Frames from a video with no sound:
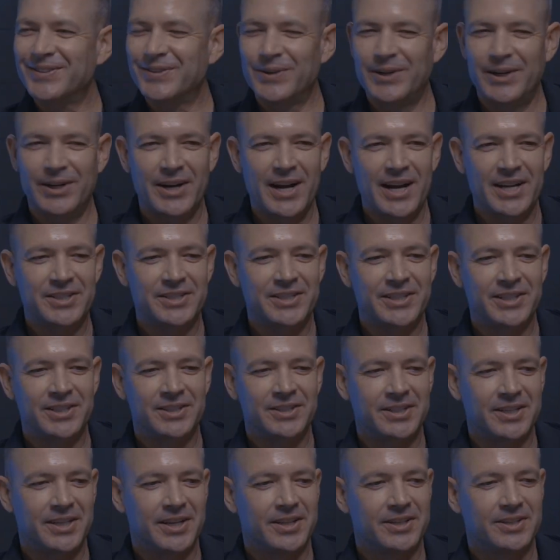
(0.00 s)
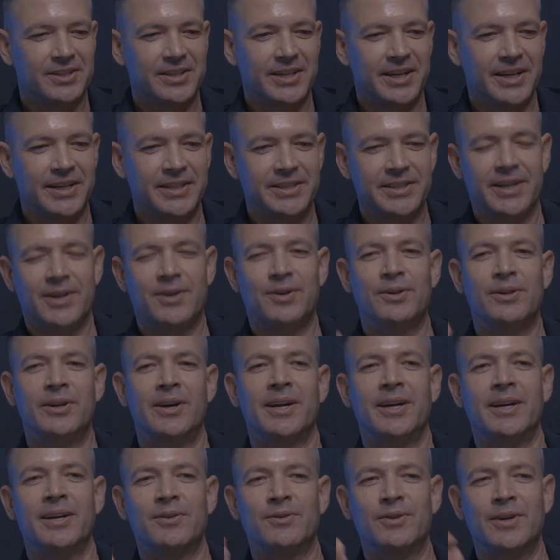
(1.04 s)
We were at dinner the other day and he's like, hold on,
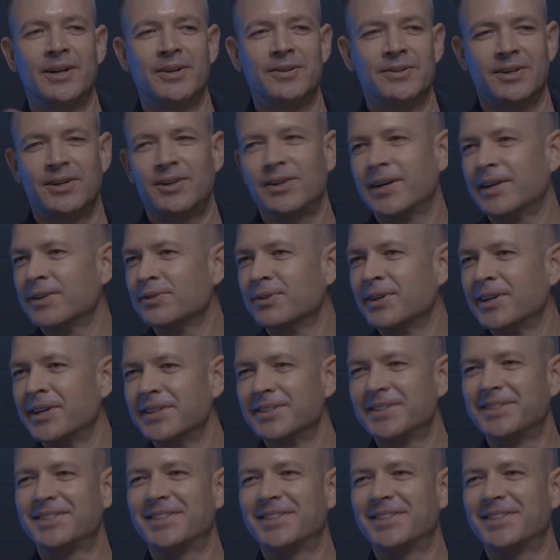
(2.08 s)
I gotta run out and collect rent.